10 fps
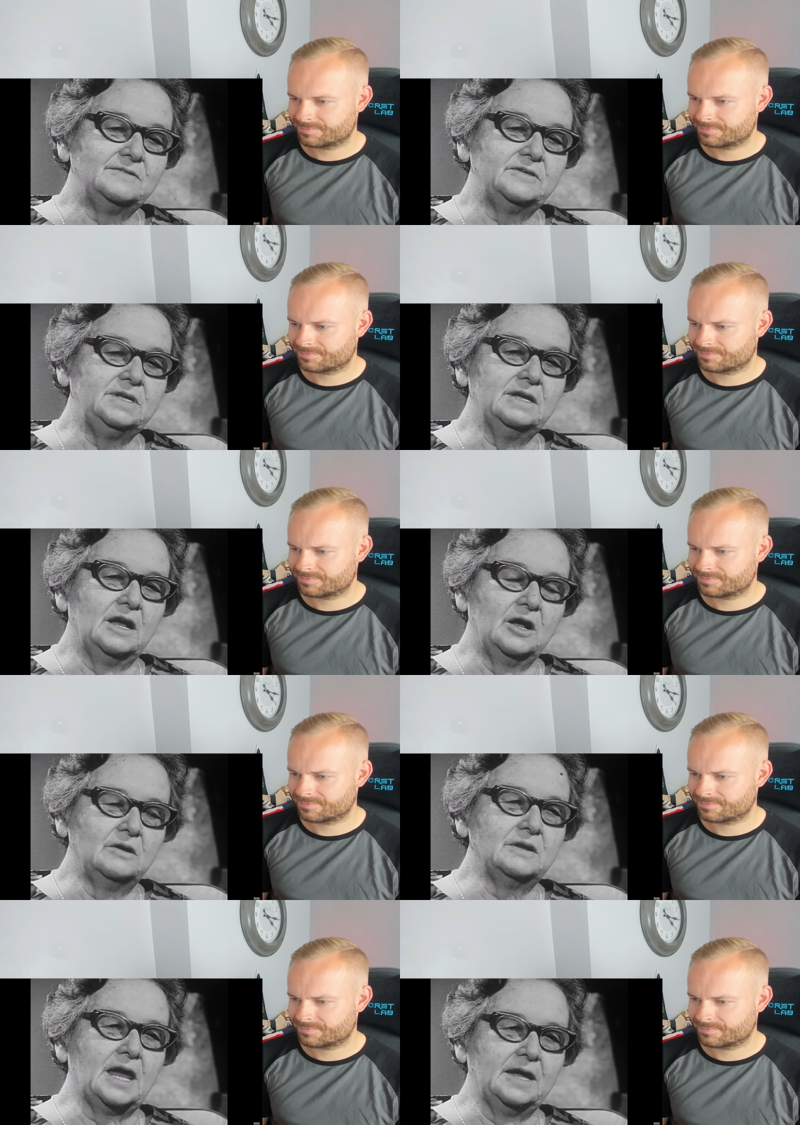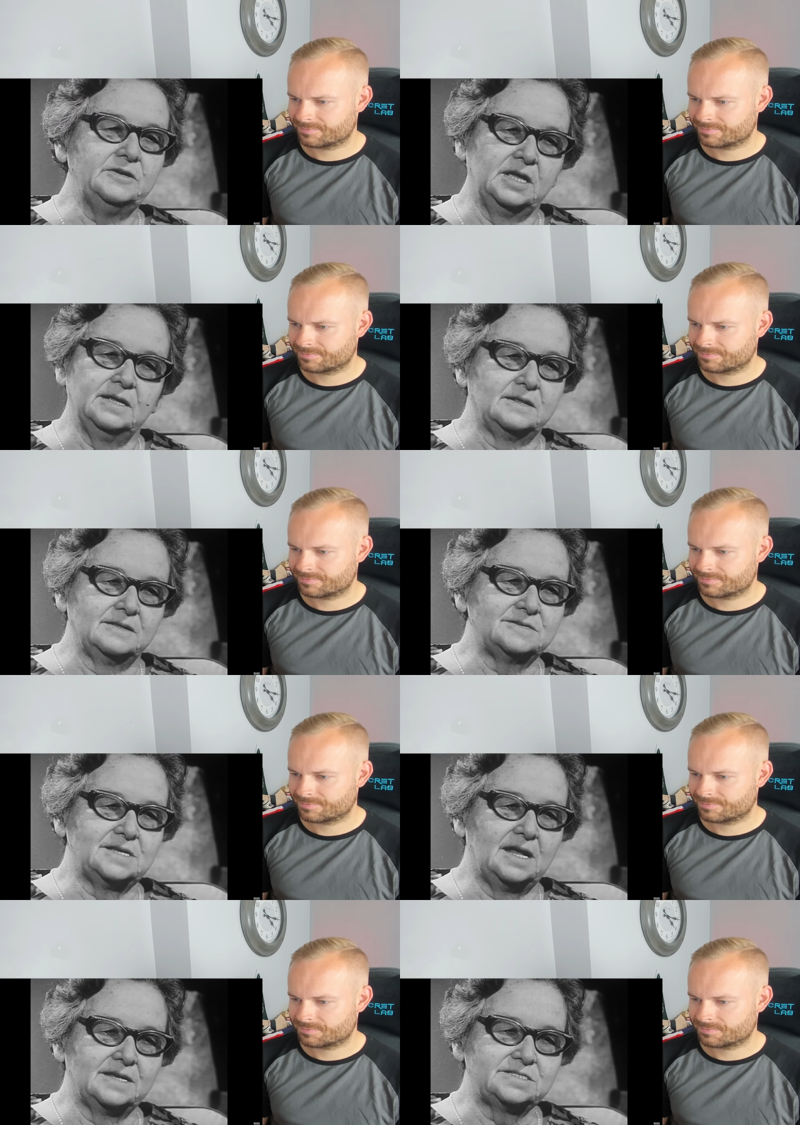Speaker 1: the old ideals
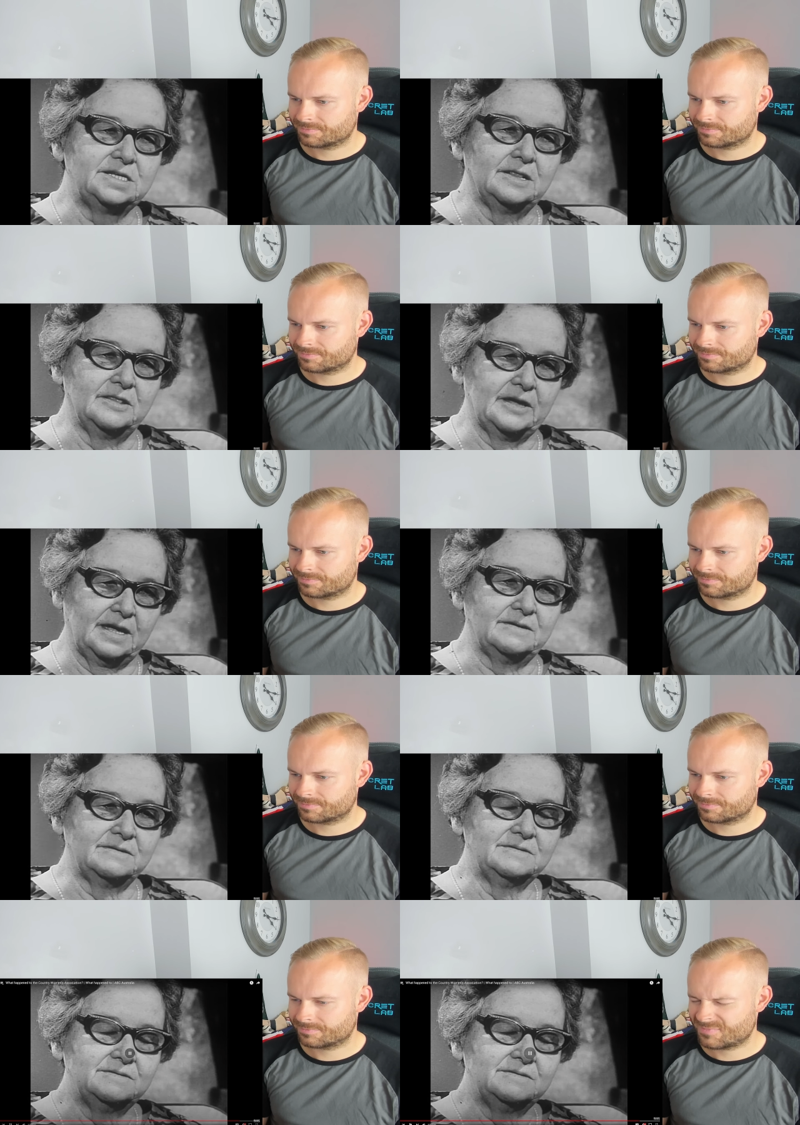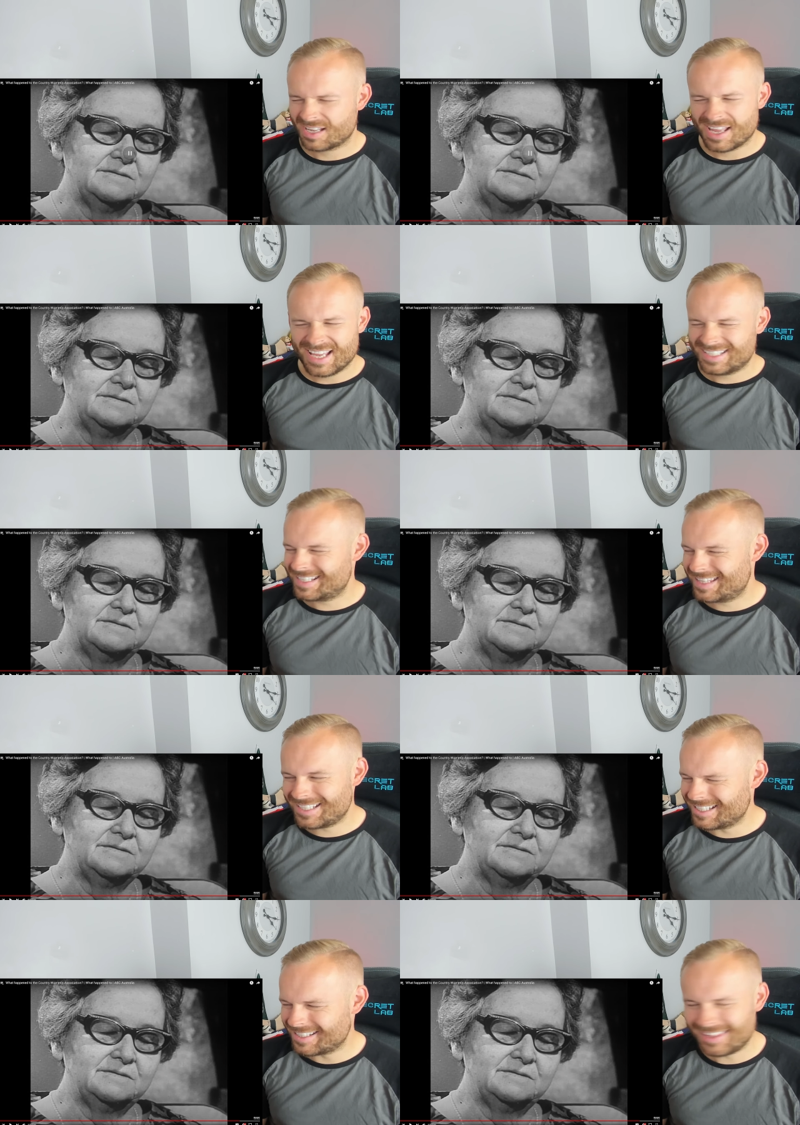are still there.
Speaker 2: See,
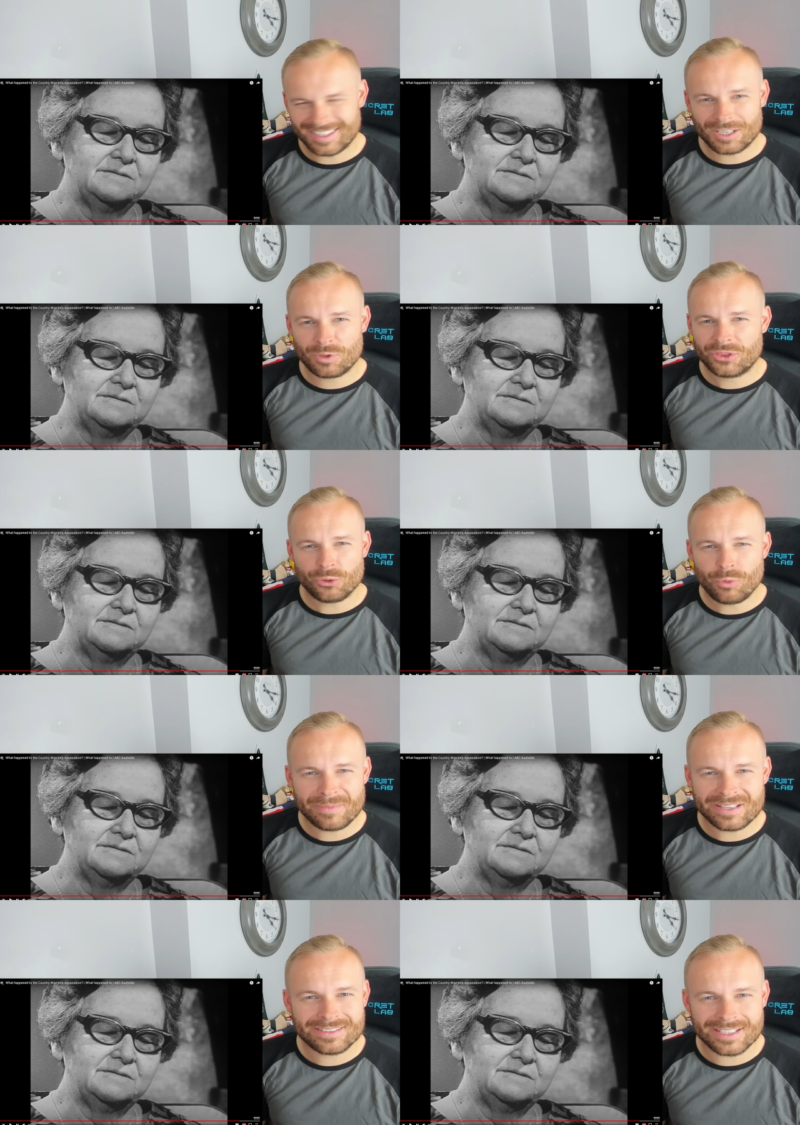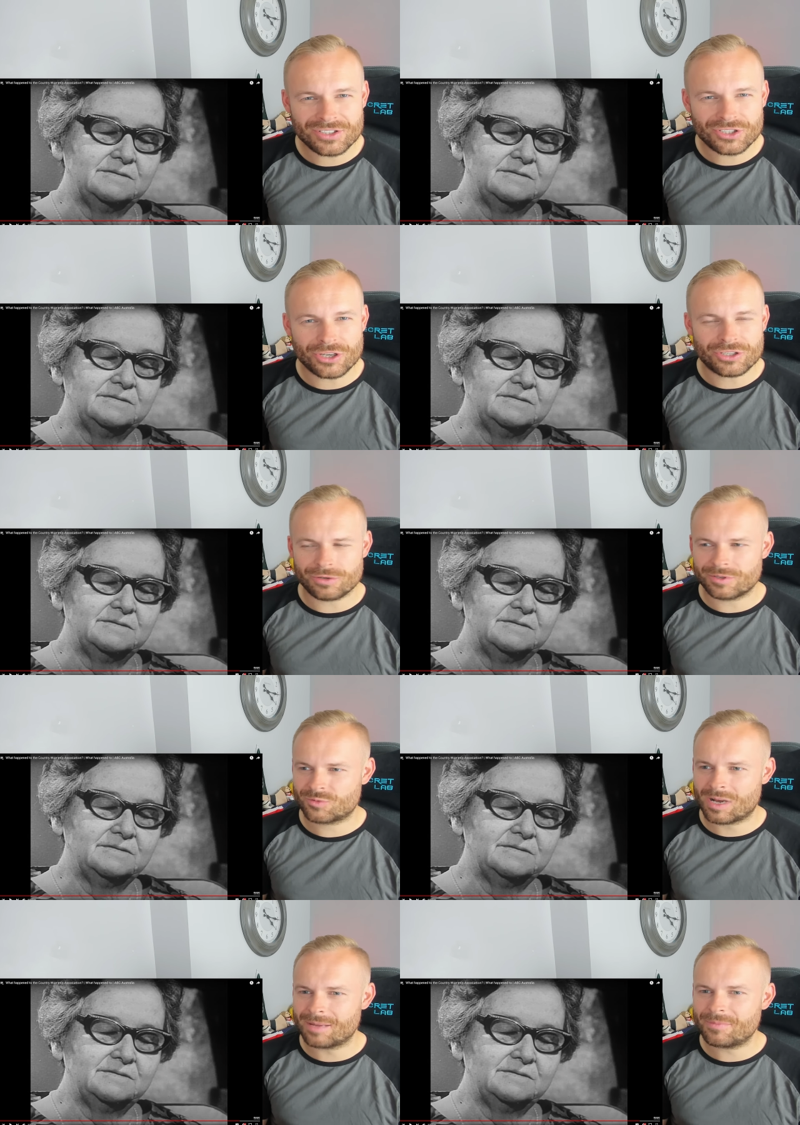this is the thing with the Women's Institute
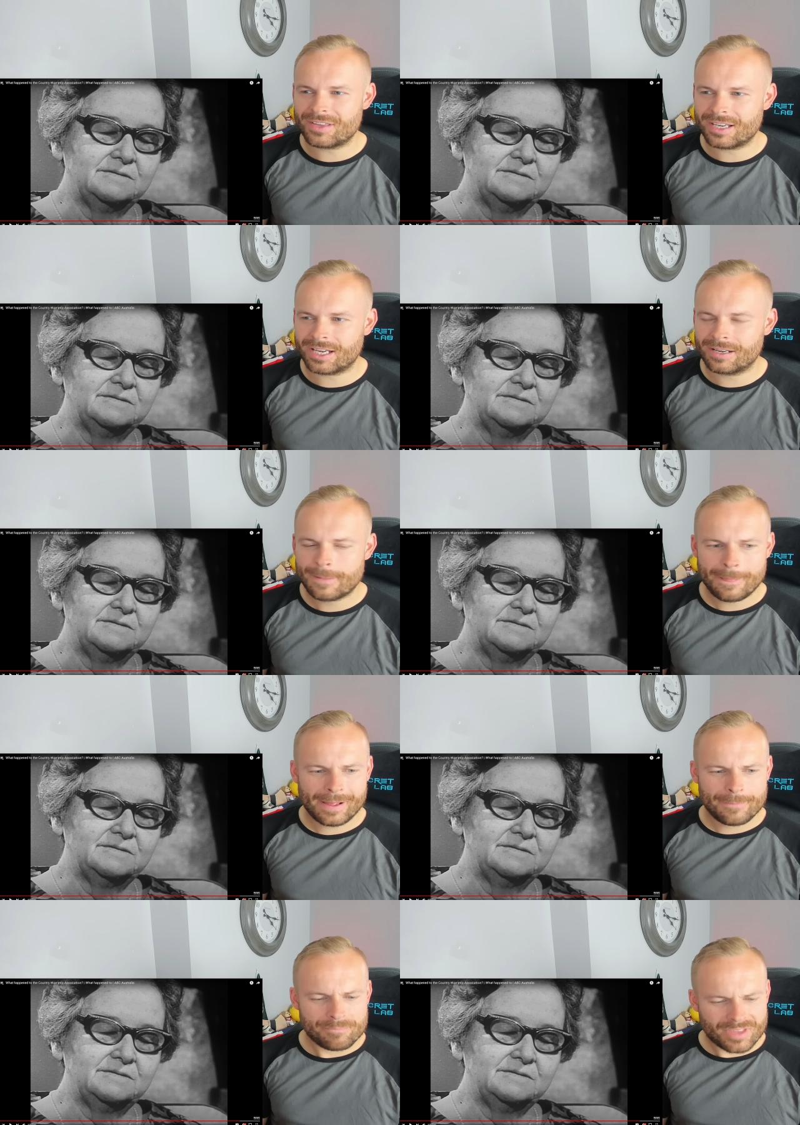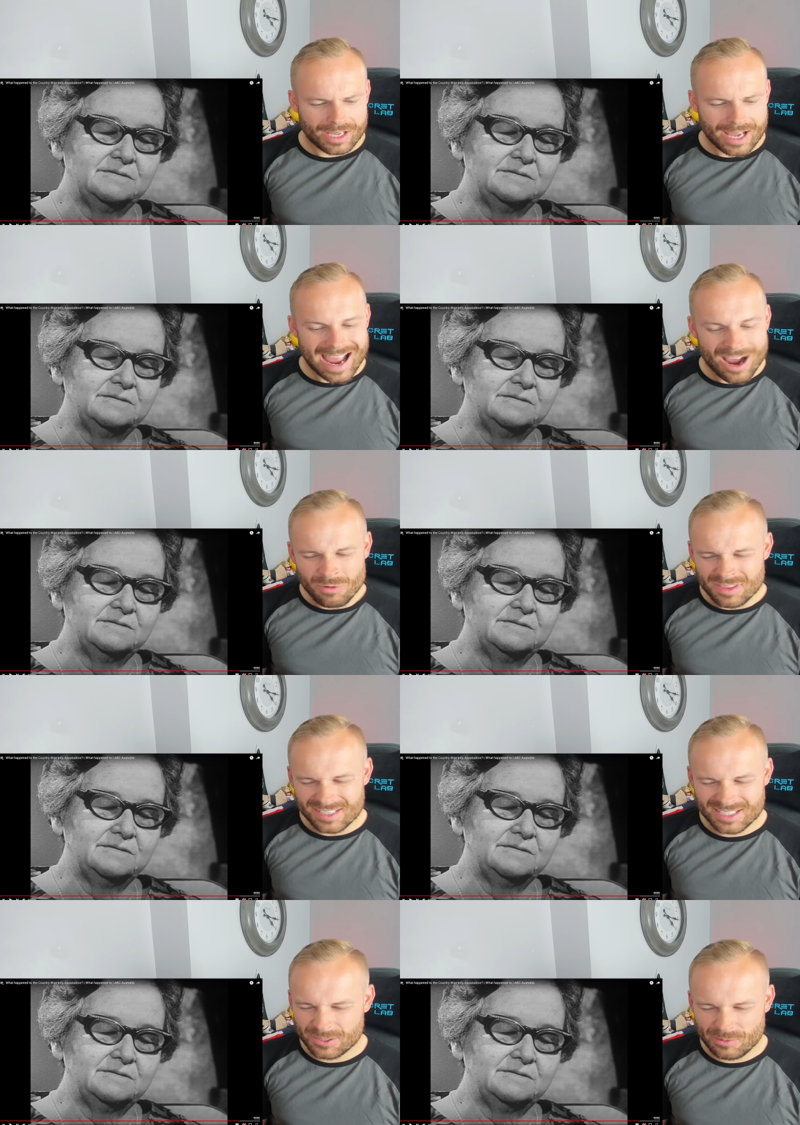as well. I'm thinking, how are
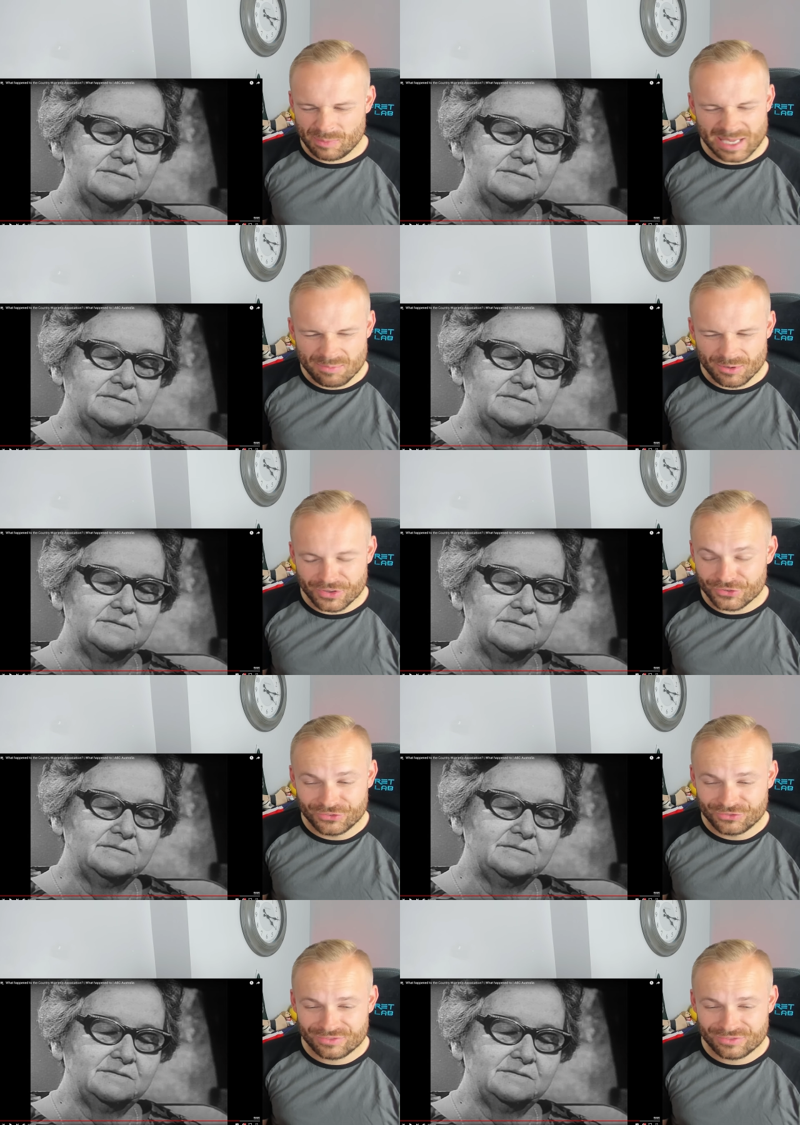there still people that